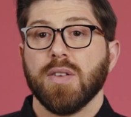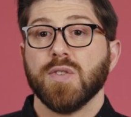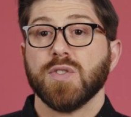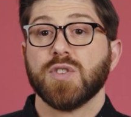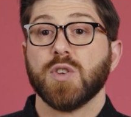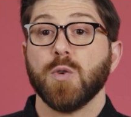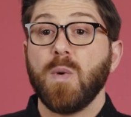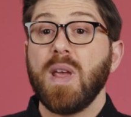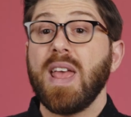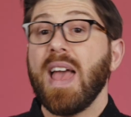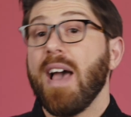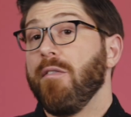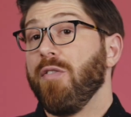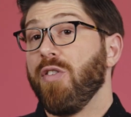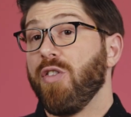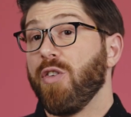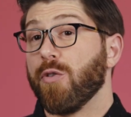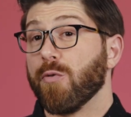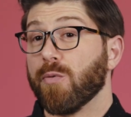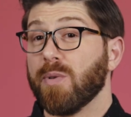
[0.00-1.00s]
So we have
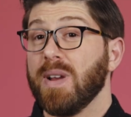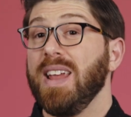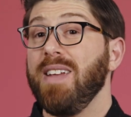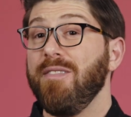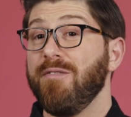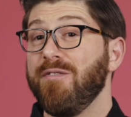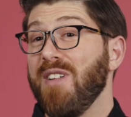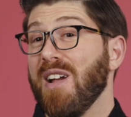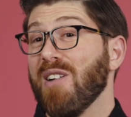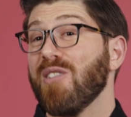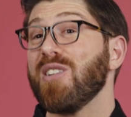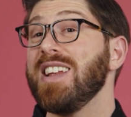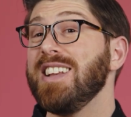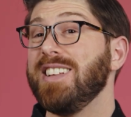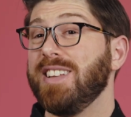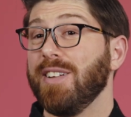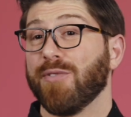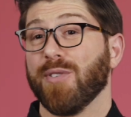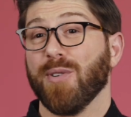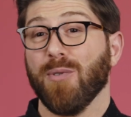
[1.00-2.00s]
three very
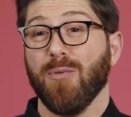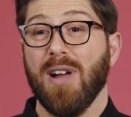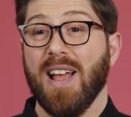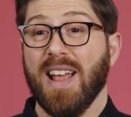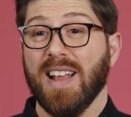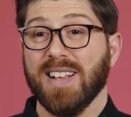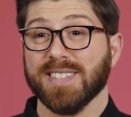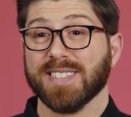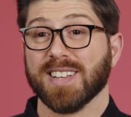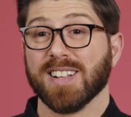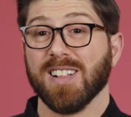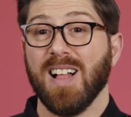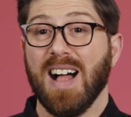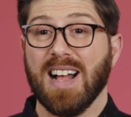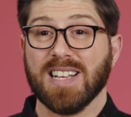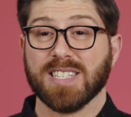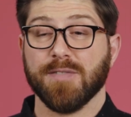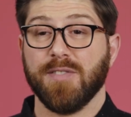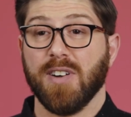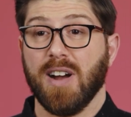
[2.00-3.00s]
different ways to
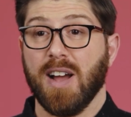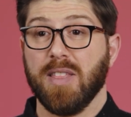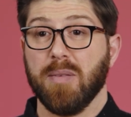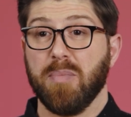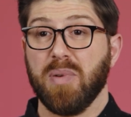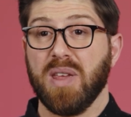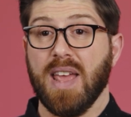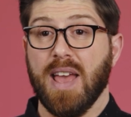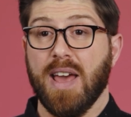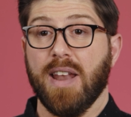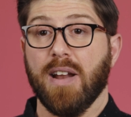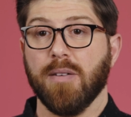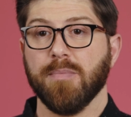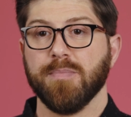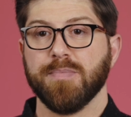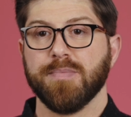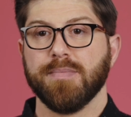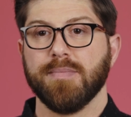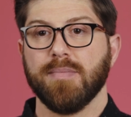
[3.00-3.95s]
classify the piano.